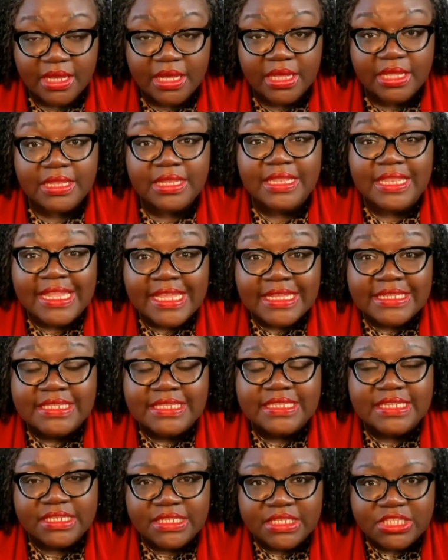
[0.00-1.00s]

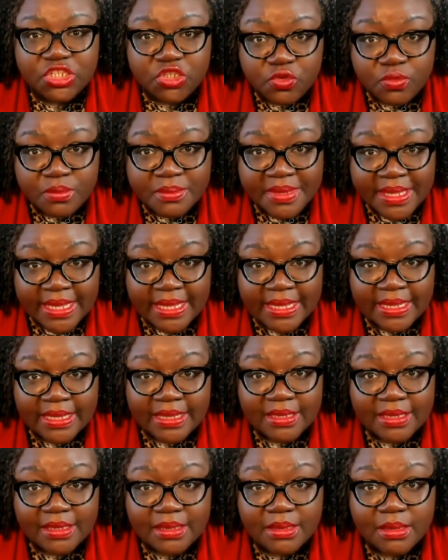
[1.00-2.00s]
Listen to me.
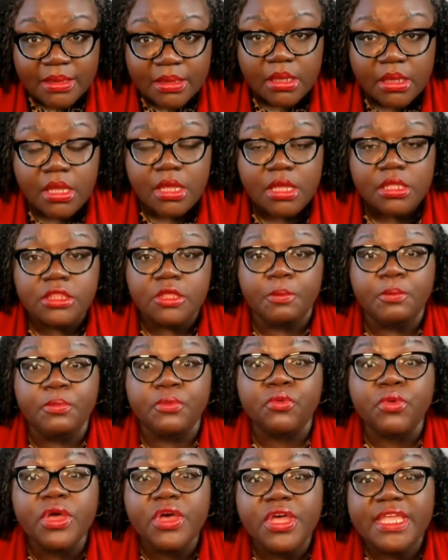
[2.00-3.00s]
The
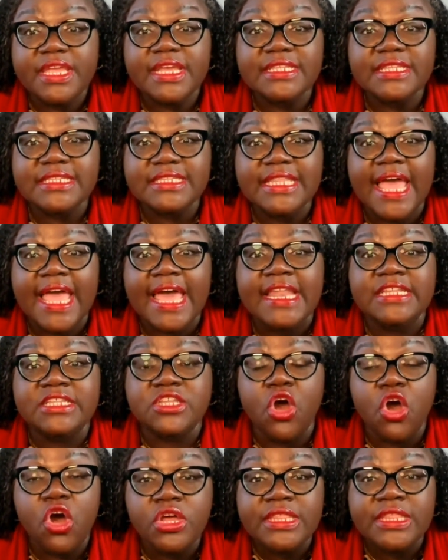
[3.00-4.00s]
brilliance that is
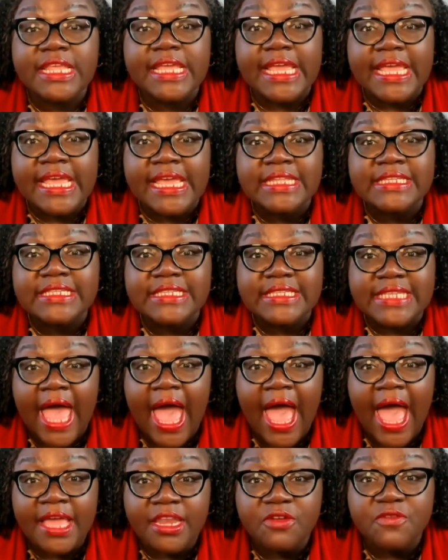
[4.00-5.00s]
on the
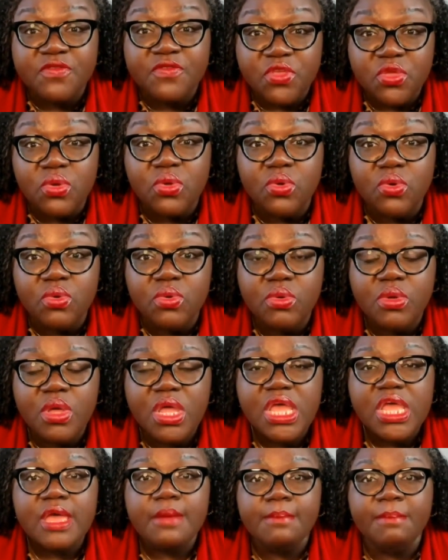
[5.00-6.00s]
inside of you
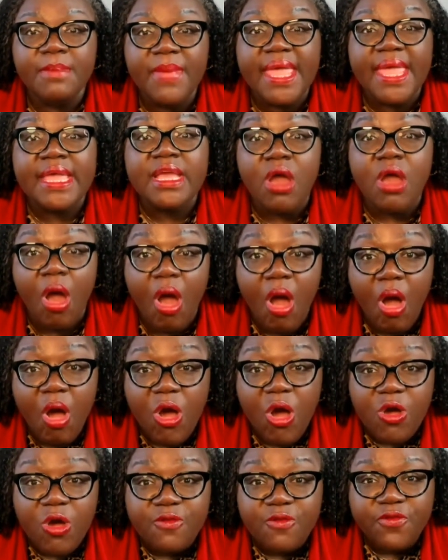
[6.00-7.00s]
may
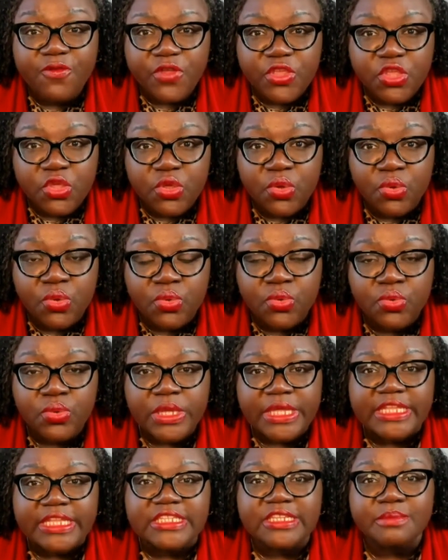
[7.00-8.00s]
call for you
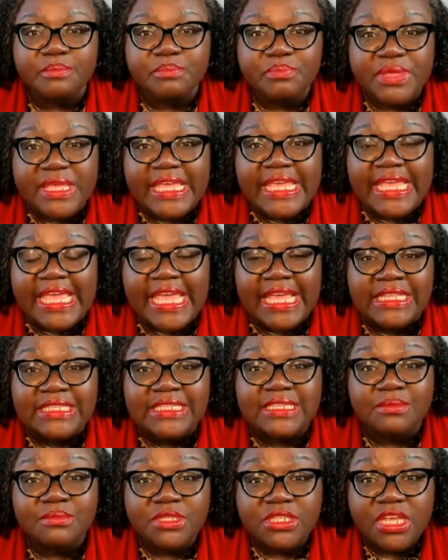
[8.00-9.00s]
to be in
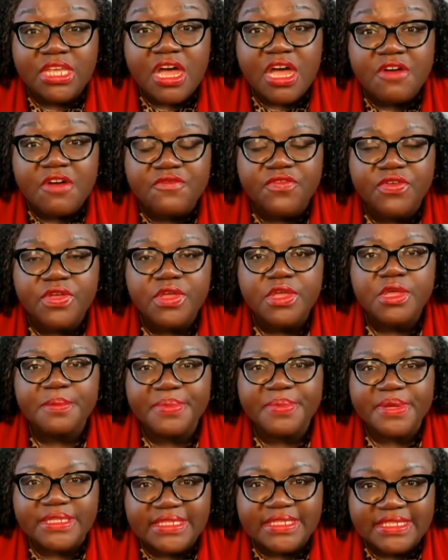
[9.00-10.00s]
some tough
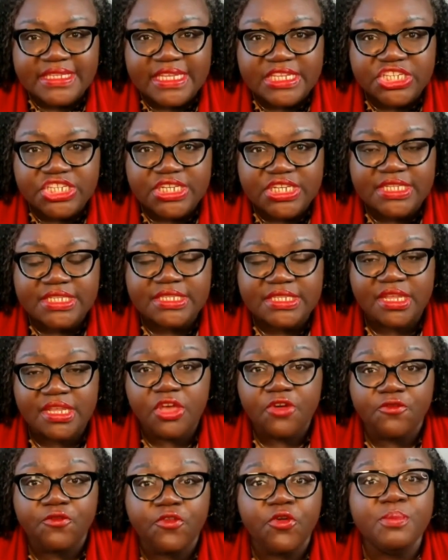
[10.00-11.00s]
positions.
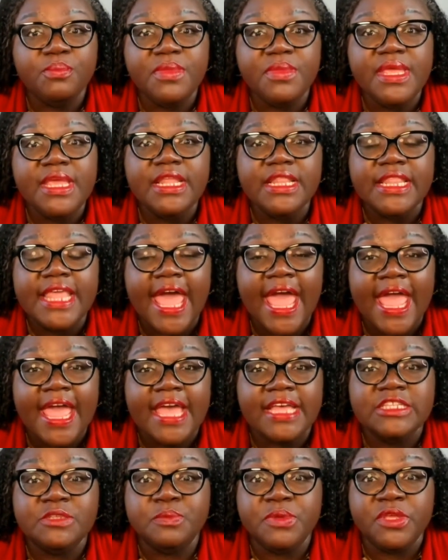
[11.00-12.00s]
For me, that
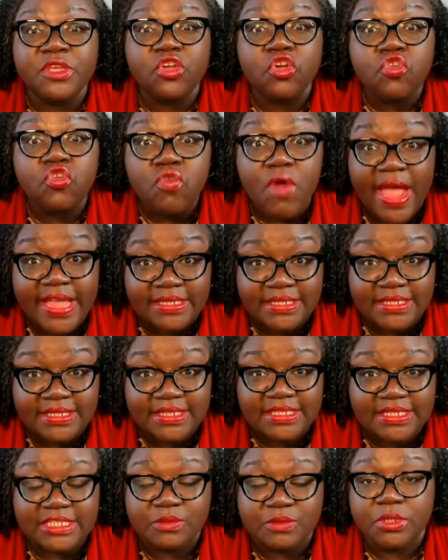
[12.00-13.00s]
has been
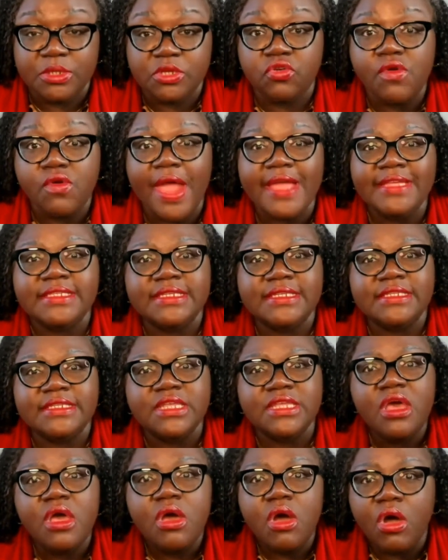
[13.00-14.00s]
crisis. It's been crisis
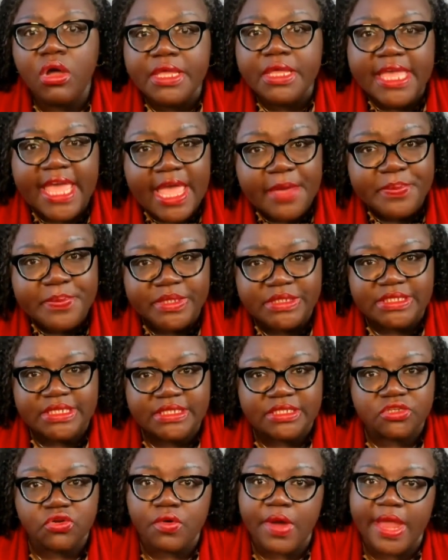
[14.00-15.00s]
on
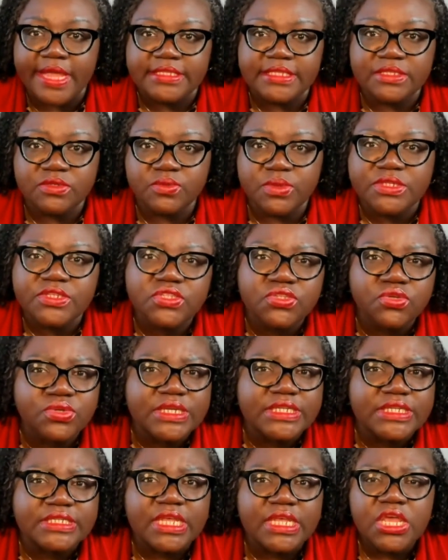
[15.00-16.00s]
campuses, crisis with
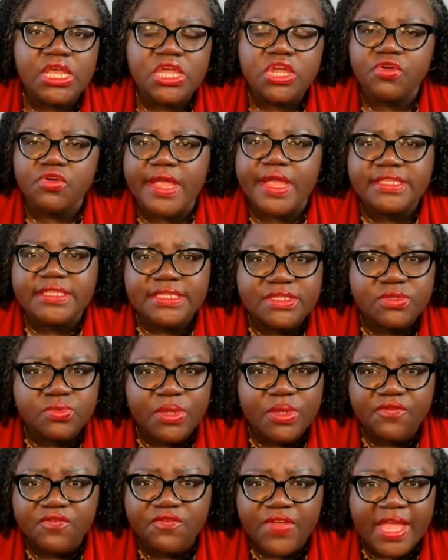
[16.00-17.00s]
students, crisis
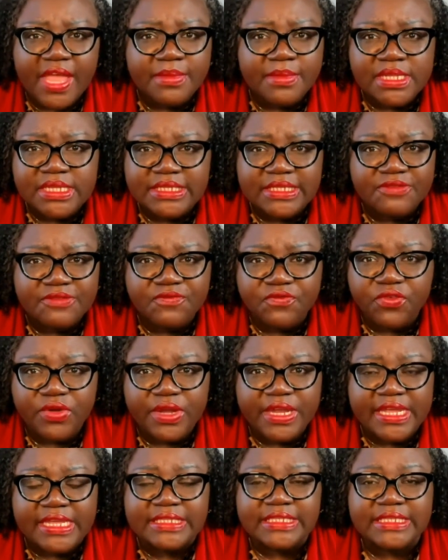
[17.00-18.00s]
with families and
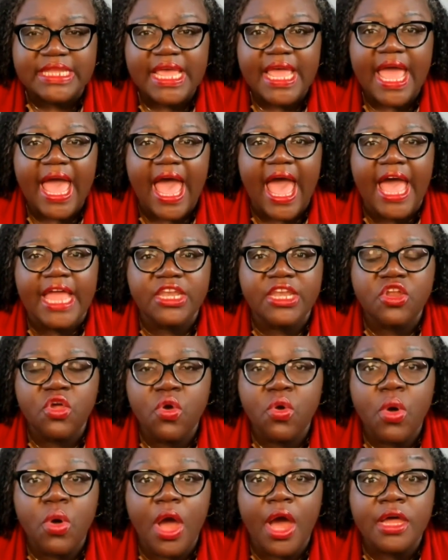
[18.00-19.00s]
friends. I
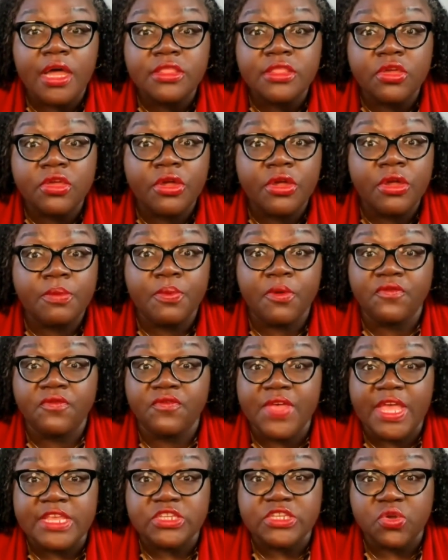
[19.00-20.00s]
know other
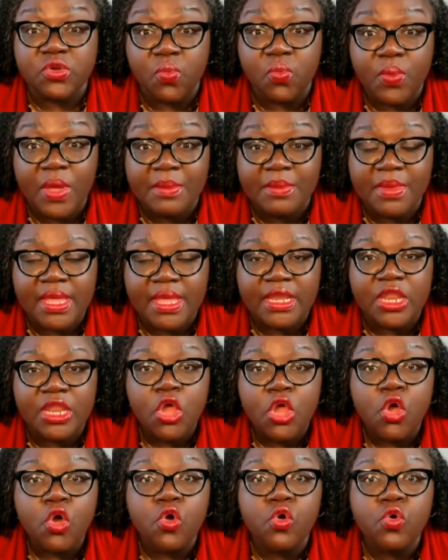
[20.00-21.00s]
professional women
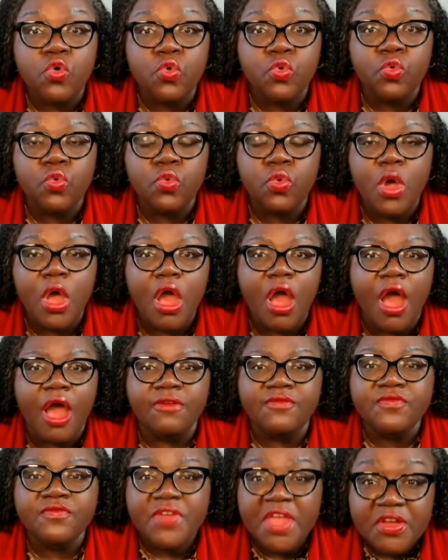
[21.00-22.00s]
who are
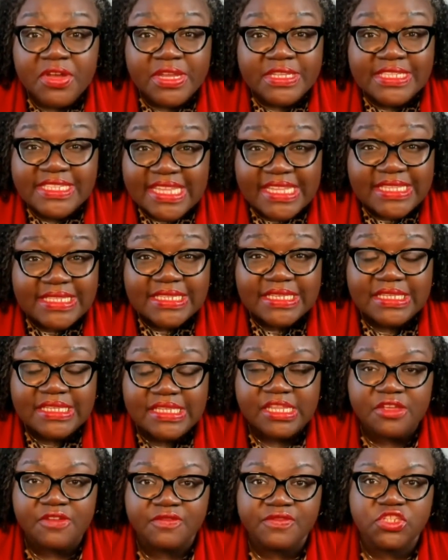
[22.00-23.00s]
very
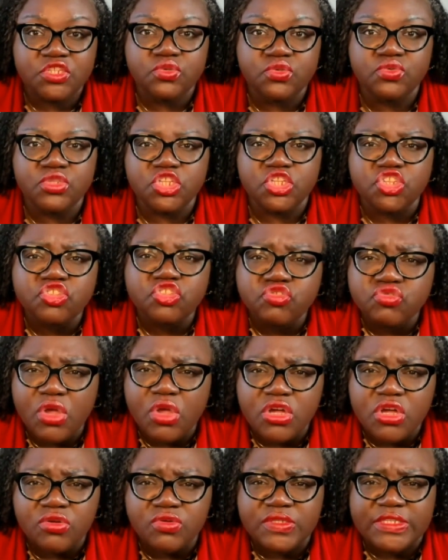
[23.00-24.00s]
sensitive to the
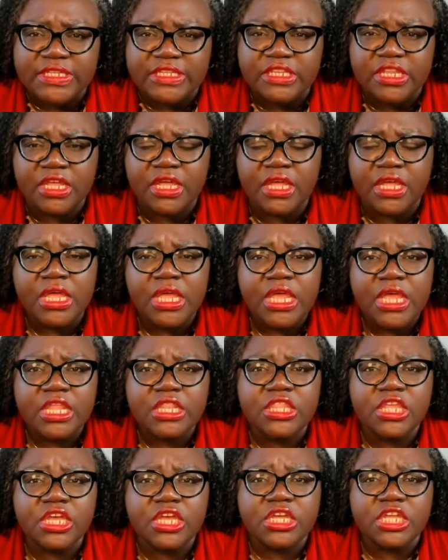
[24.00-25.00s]
struggles and
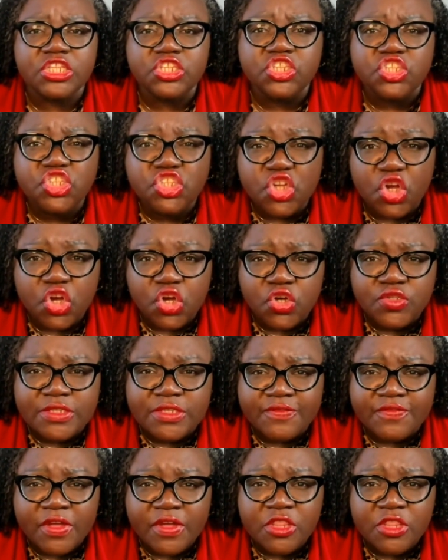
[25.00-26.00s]
the concerns
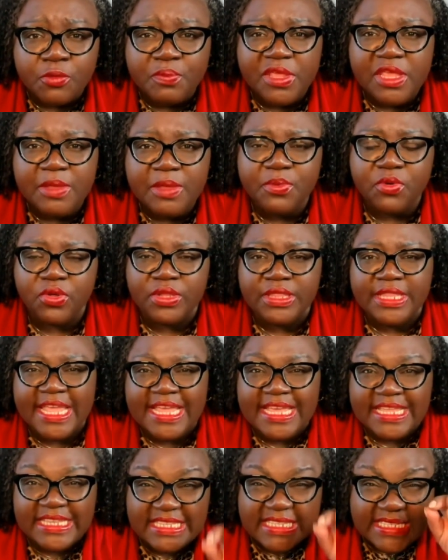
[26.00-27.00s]
of other people, and they
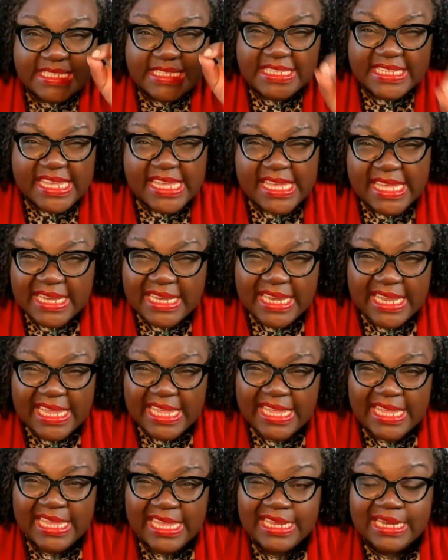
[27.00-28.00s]
can see a
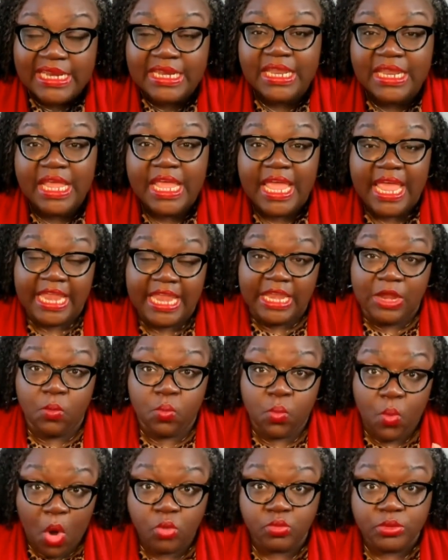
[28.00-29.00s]
need, and it
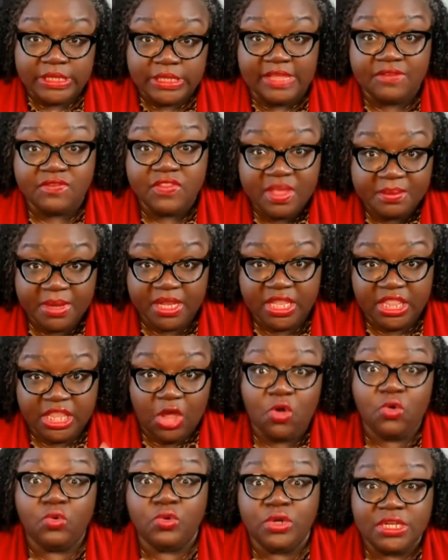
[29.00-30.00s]
won't leave them
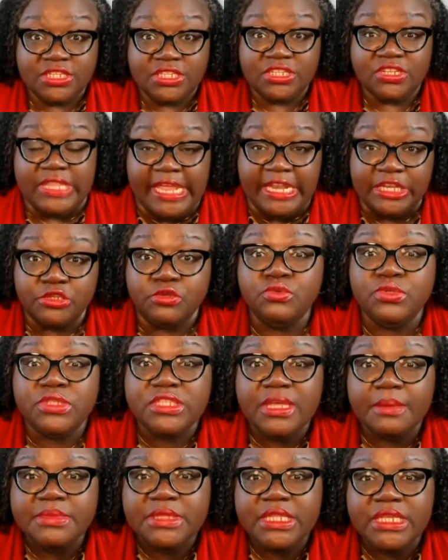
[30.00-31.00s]
alone until they do
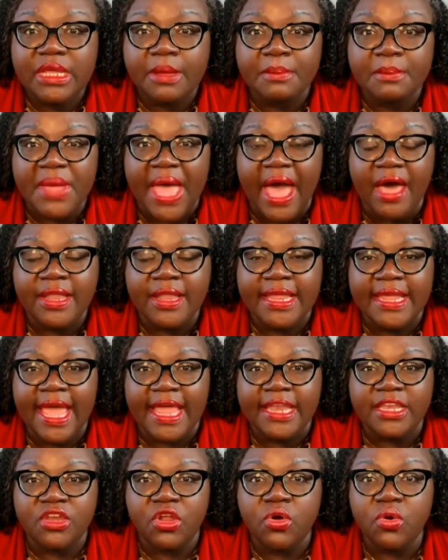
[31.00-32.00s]
something about it. I
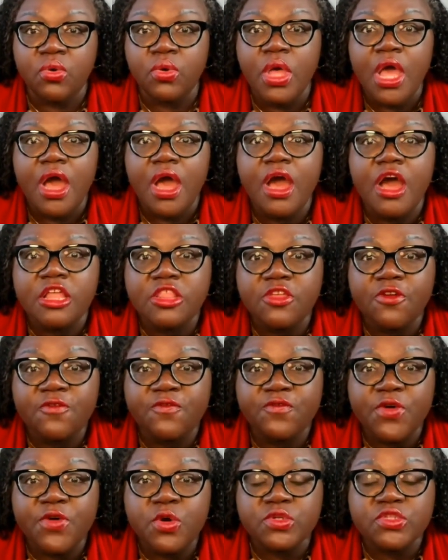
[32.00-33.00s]
know other
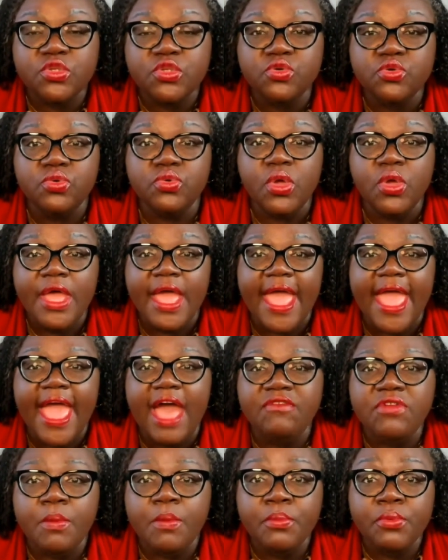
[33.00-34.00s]
folks who
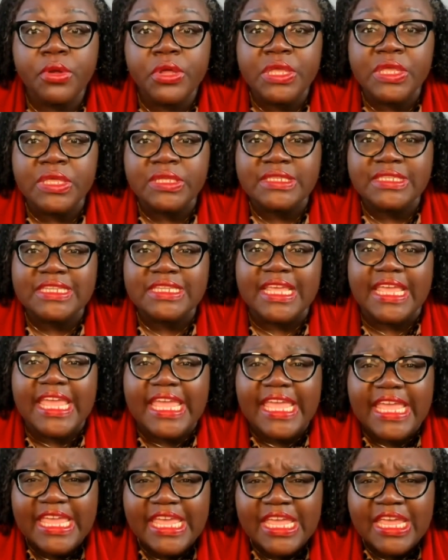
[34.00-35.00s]
have a brilliance to
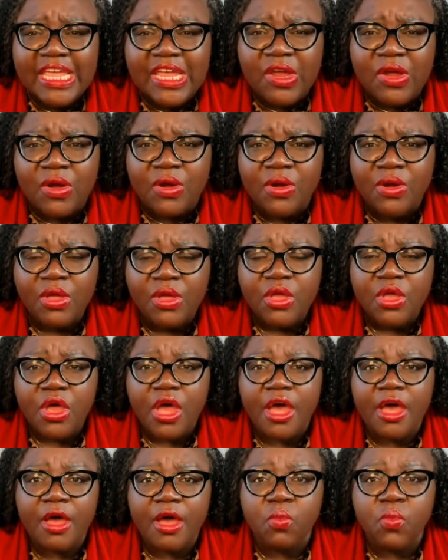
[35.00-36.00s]
hear
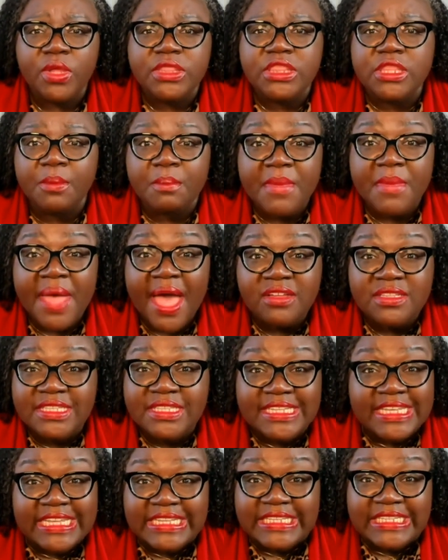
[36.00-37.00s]
what the mouth
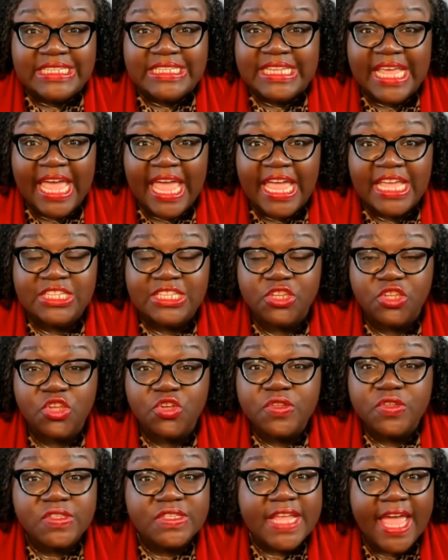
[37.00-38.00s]
didn't say. So
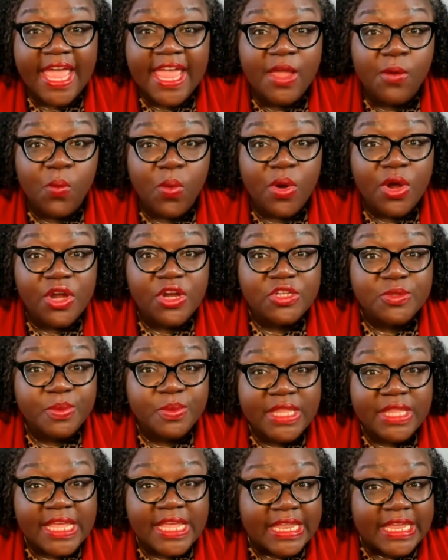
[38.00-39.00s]
you're saying words, but
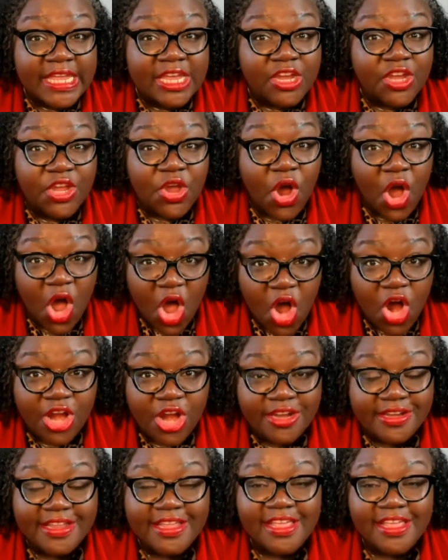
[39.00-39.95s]
they can hear your heart.